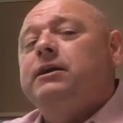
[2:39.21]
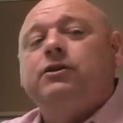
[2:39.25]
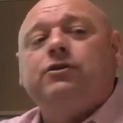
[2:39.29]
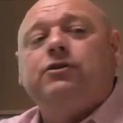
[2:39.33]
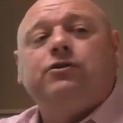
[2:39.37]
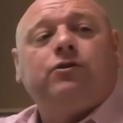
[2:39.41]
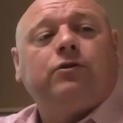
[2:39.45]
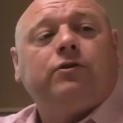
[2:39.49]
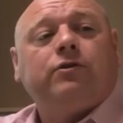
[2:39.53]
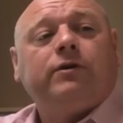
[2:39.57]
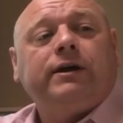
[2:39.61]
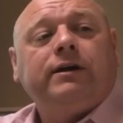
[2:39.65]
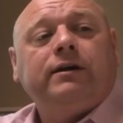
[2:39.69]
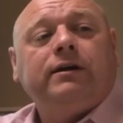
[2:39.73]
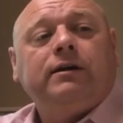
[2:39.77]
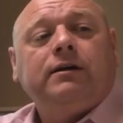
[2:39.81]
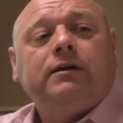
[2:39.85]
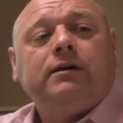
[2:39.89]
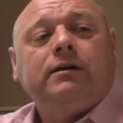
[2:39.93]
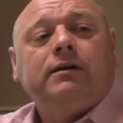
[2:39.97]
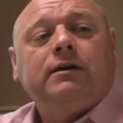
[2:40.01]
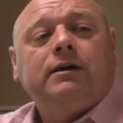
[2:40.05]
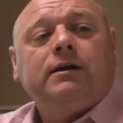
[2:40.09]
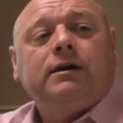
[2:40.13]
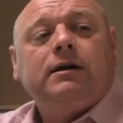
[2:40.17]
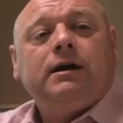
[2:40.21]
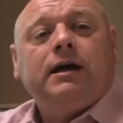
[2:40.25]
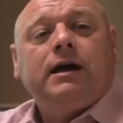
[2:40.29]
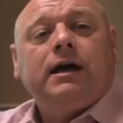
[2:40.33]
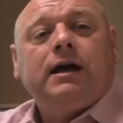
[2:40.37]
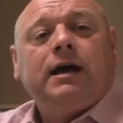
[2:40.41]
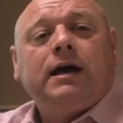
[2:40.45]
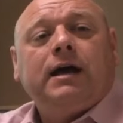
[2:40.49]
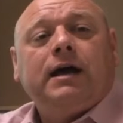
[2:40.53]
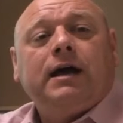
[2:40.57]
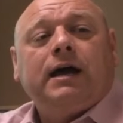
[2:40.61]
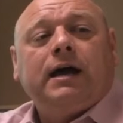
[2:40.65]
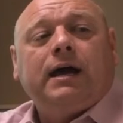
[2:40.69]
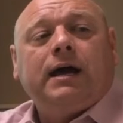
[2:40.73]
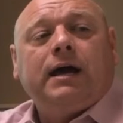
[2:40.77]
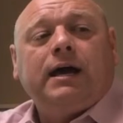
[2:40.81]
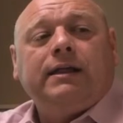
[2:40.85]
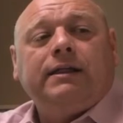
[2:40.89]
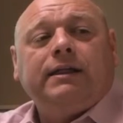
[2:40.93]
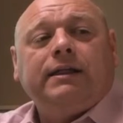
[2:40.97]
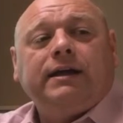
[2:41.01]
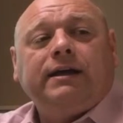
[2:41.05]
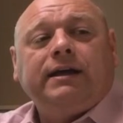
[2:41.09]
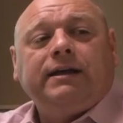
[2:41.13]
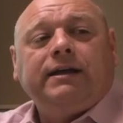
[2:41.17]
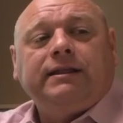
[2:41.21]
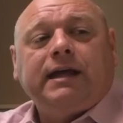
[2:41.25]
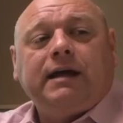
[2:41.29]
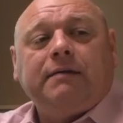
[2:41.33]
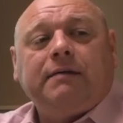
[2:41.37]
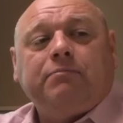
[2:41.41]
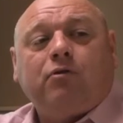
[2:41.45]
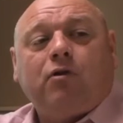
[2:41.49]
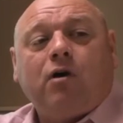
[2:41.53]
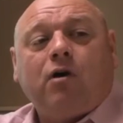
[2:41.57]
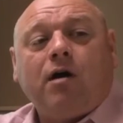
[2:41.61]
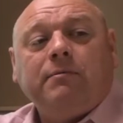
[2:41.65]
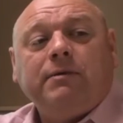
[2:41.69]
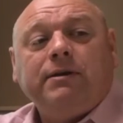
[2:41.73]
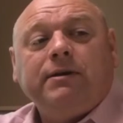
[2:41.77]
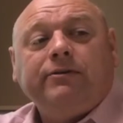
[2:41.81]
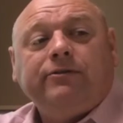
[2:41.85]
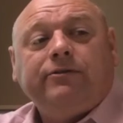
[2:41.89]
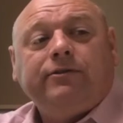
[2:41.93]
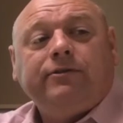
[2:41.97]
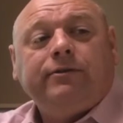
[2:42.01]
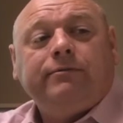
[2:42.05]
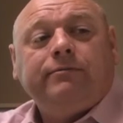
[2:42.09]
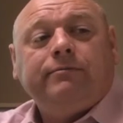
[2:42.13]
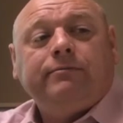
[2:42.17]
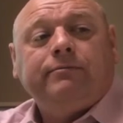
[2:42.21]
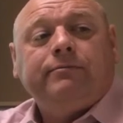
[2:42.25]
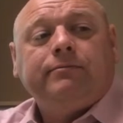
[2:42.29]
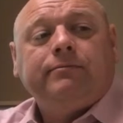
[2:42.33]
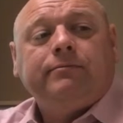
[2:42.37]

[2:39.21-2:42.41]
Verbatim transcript: and enduring, and they get that promise.